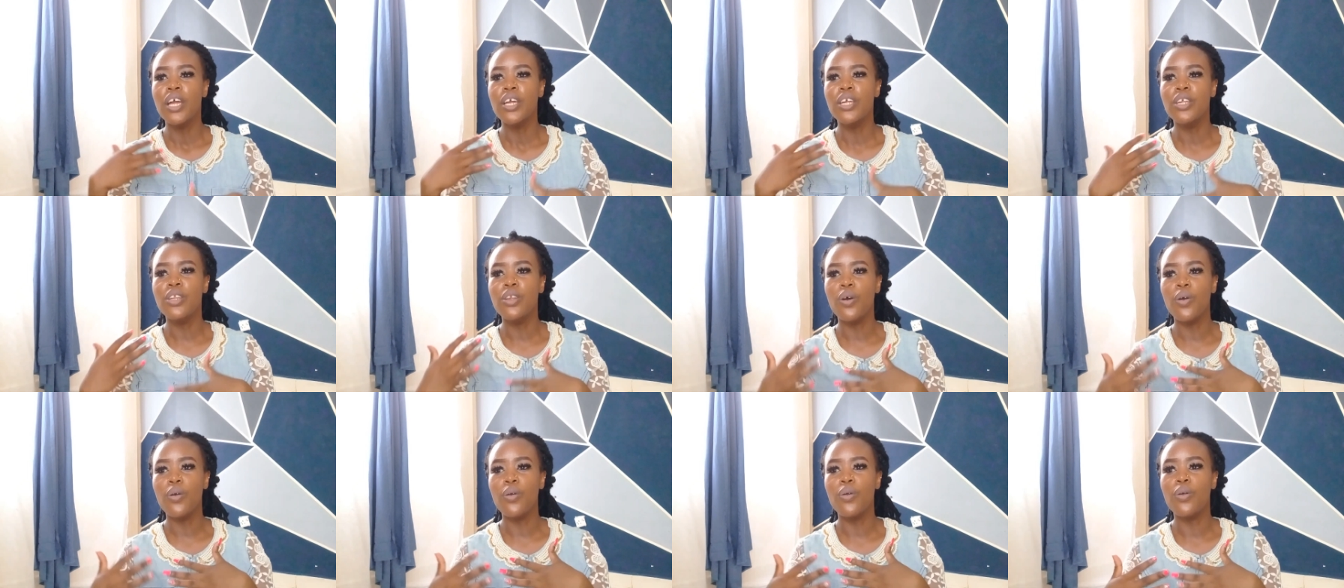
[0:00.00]

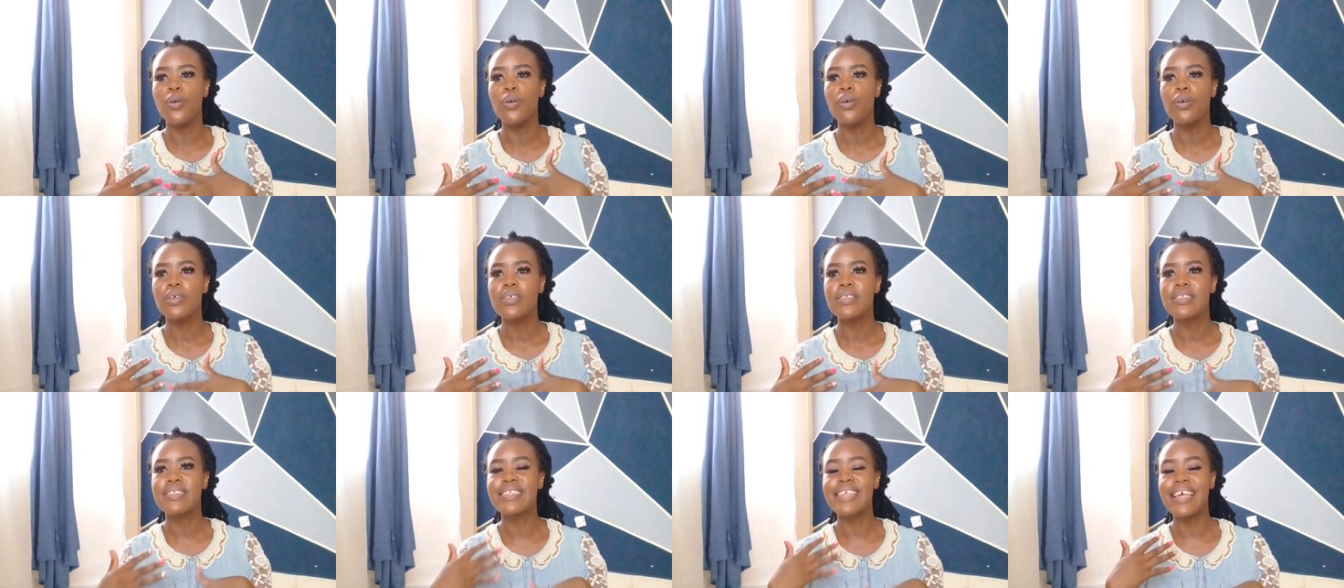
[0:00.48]
you know
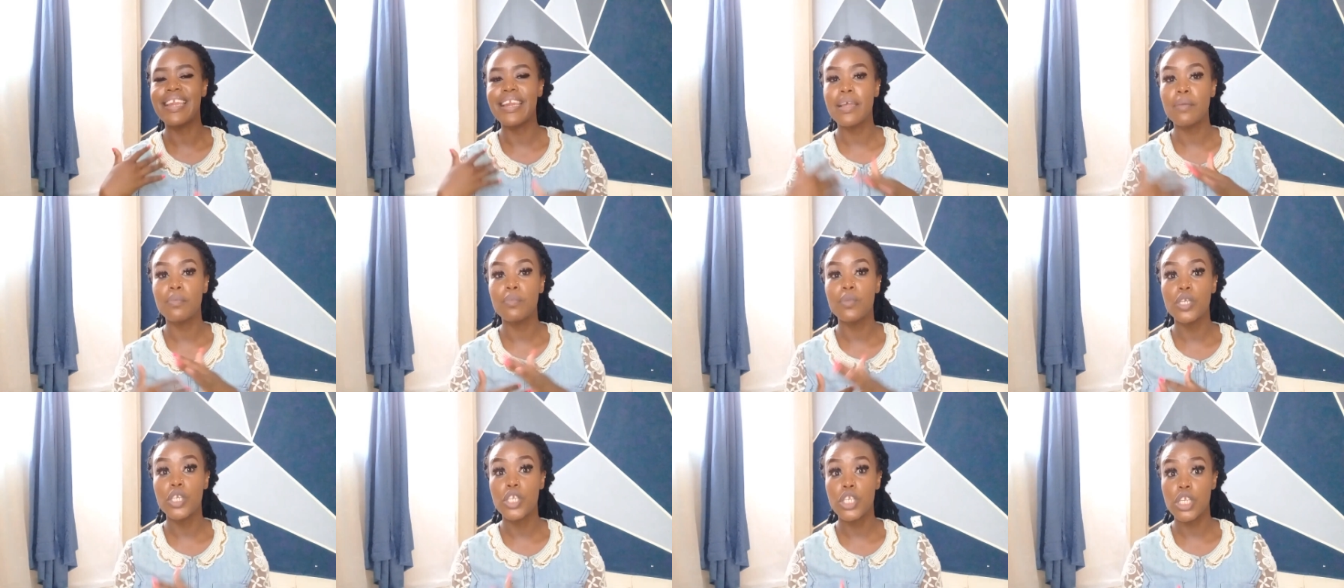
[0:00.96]

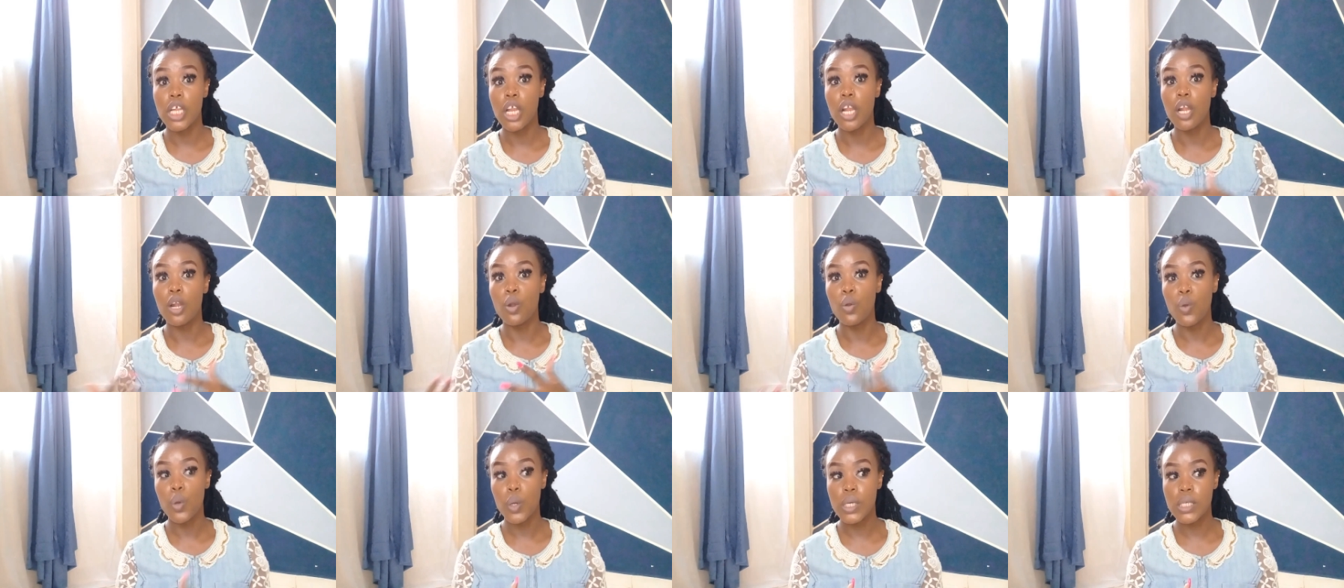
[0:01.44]

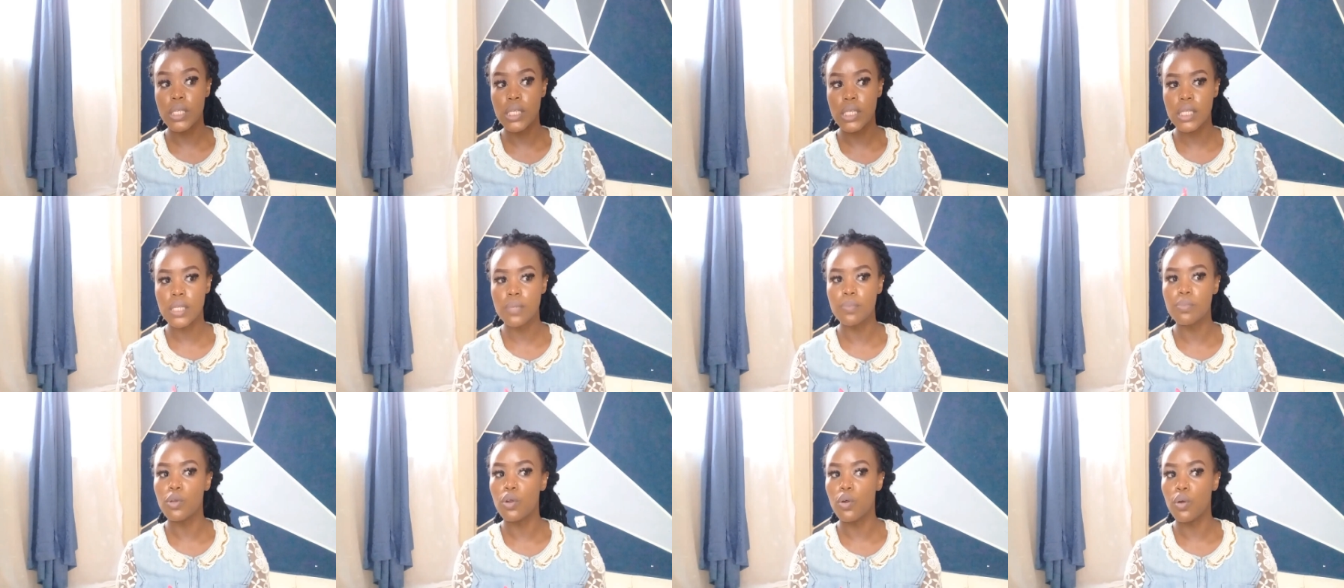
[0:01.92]
celebrity
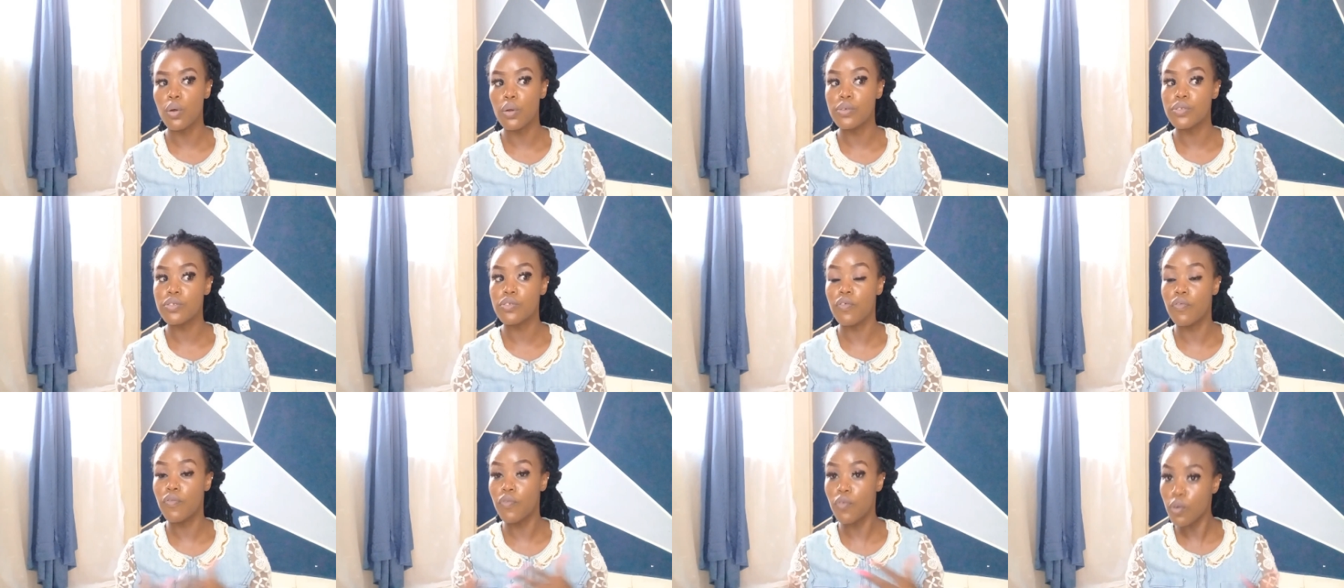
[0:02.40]
looks
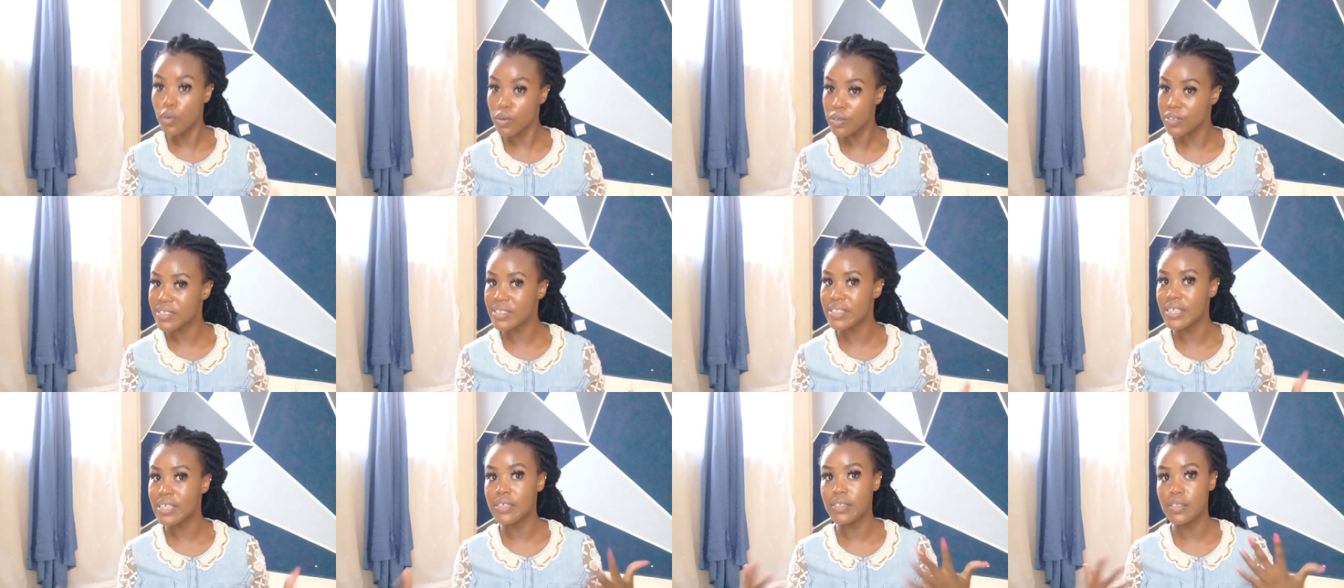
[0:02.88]
because of
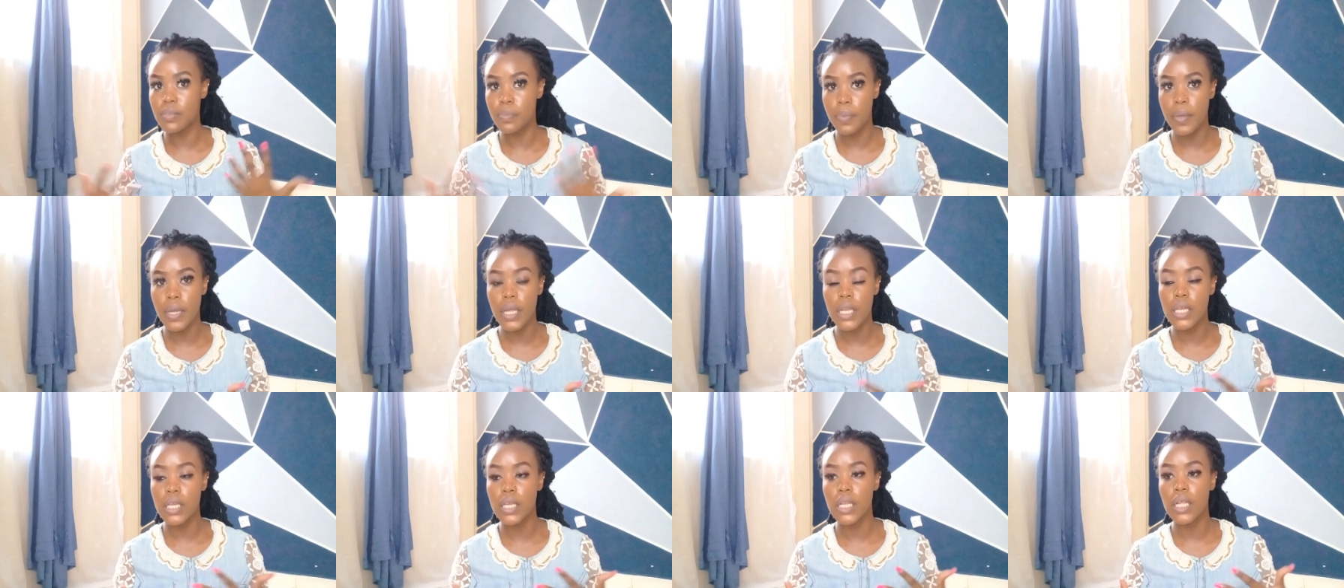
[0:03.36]
course they
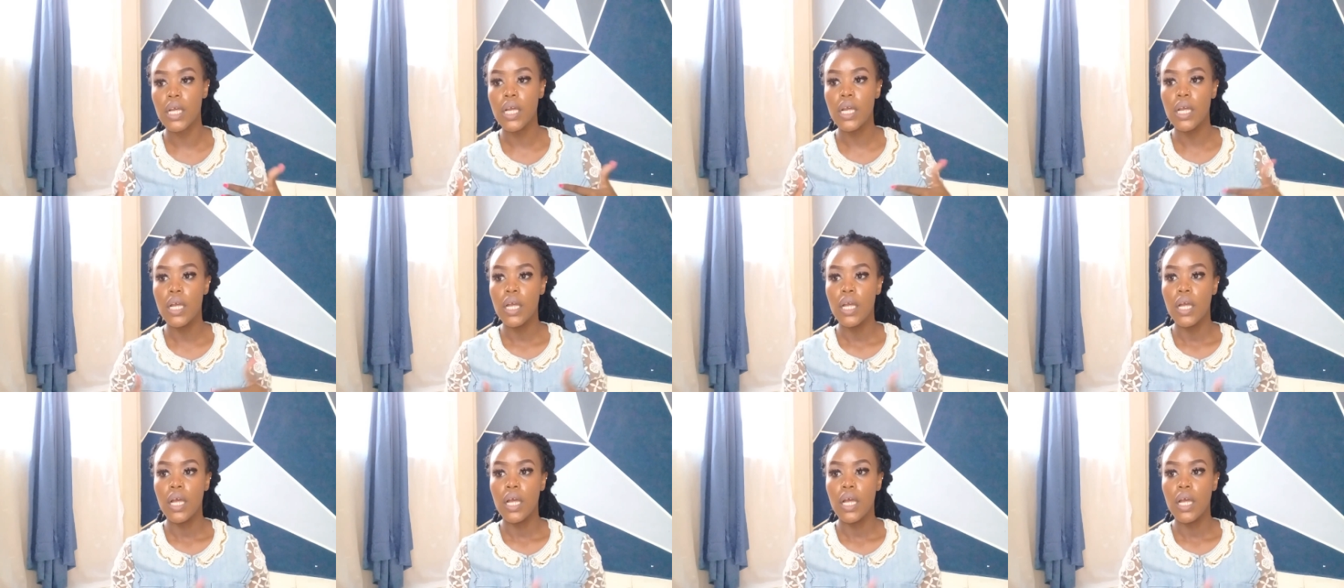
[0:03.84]
spend